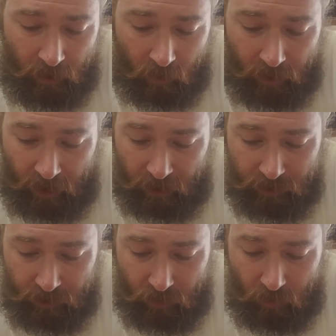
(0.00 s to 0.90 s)
or not
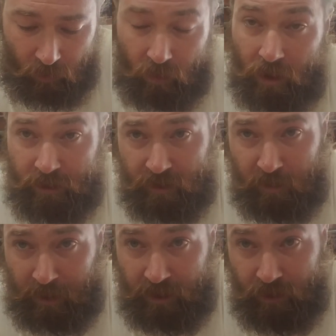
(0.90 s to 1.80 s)
you want to
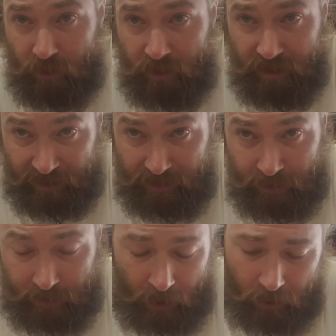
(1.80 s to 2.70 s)
spend your
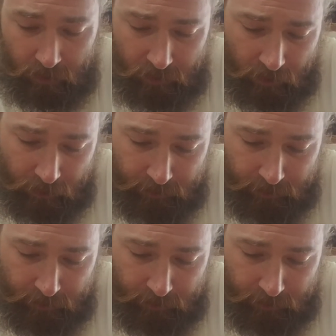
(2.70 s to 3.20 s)
$16 on